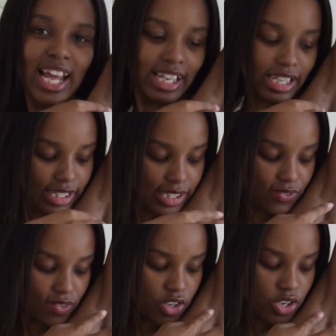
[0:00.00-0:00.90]
like
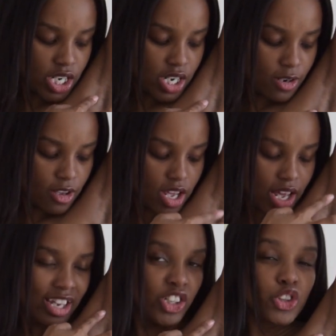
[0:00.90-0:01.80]

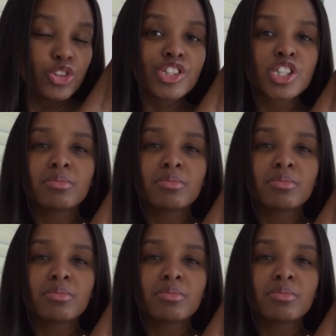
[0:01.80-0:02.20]
it used